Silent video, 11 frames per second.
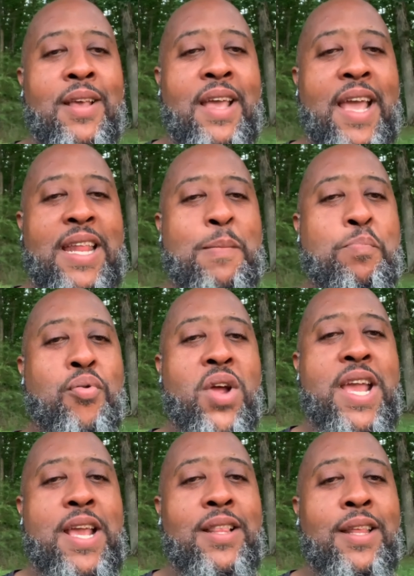And he
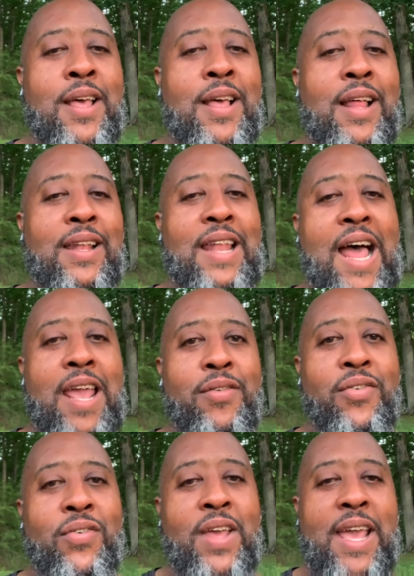breathed
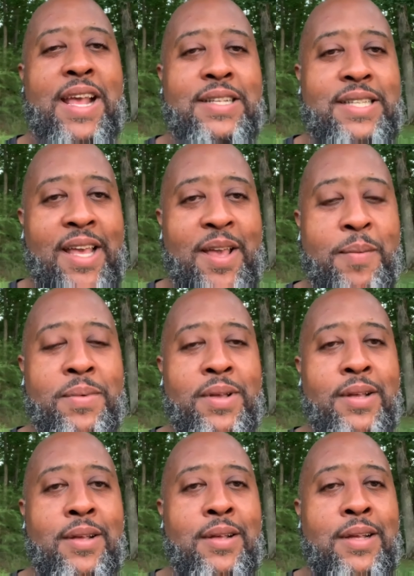life into him
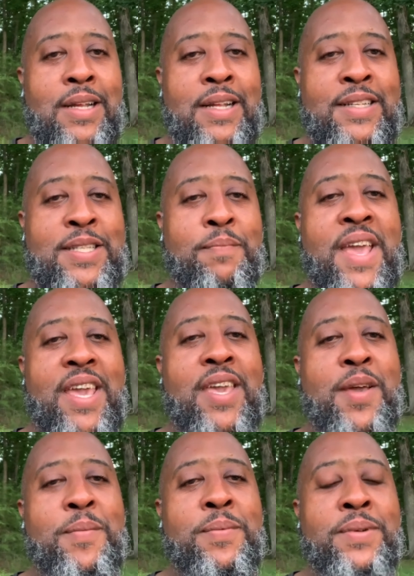to make
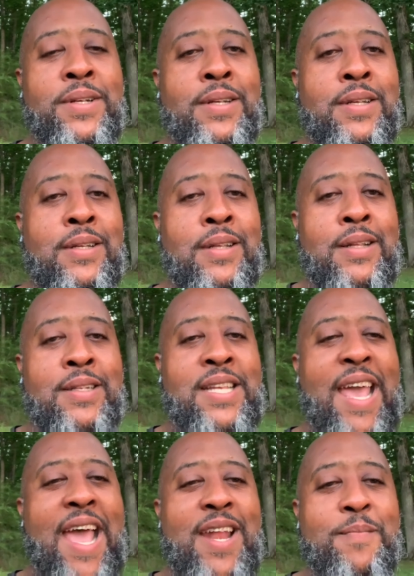him, to
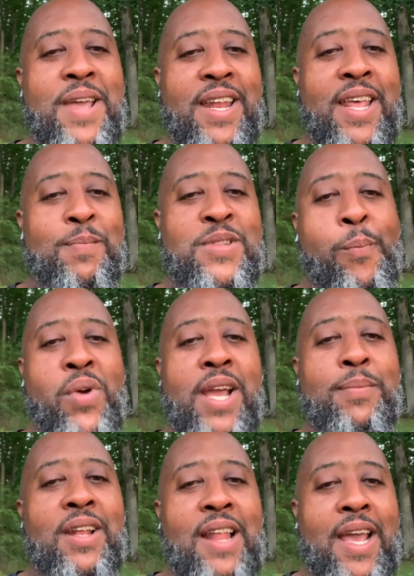animate him, to bring him
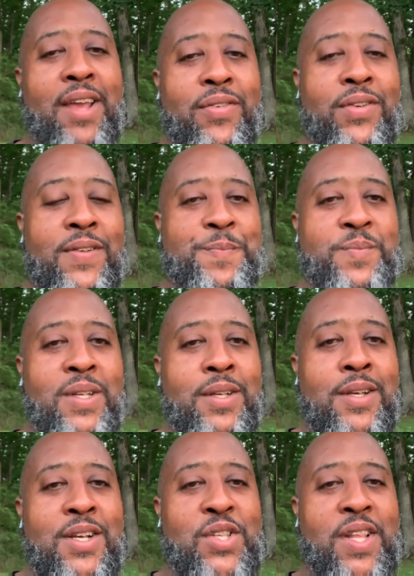to life
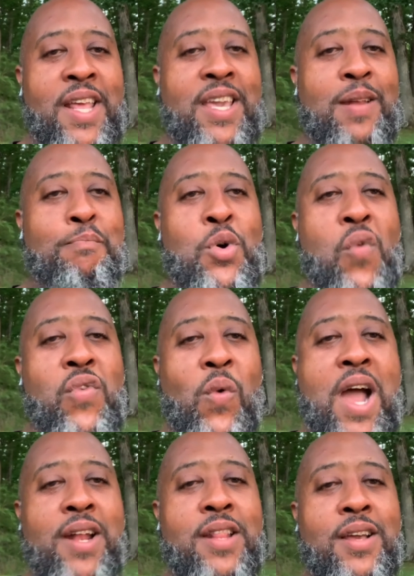so that he can move
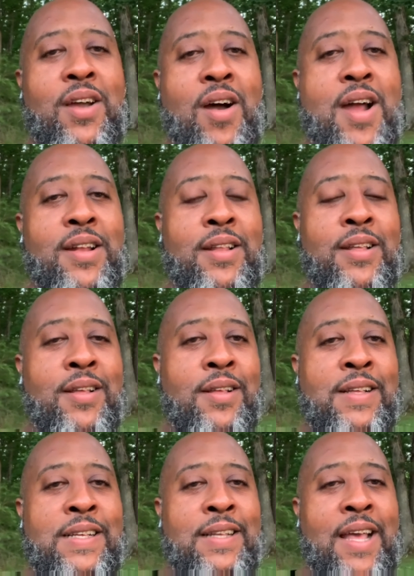around in the garden
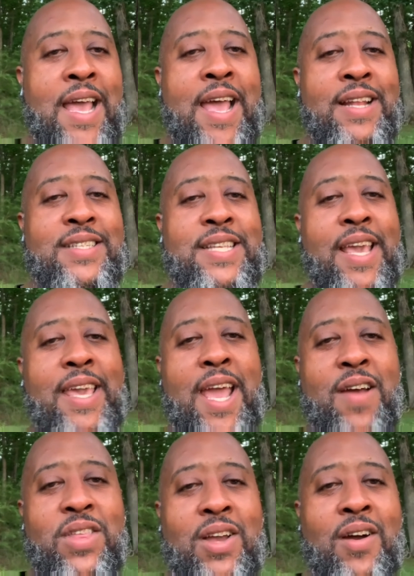and take care
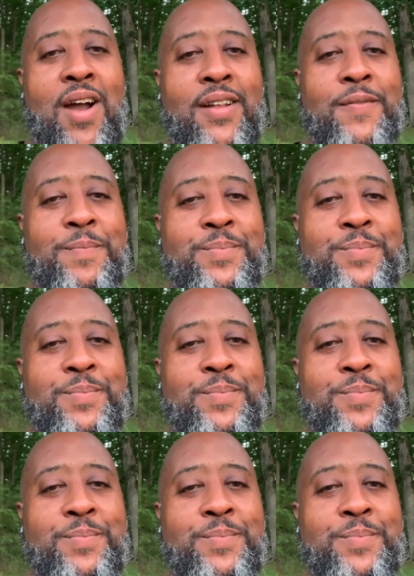of the garden.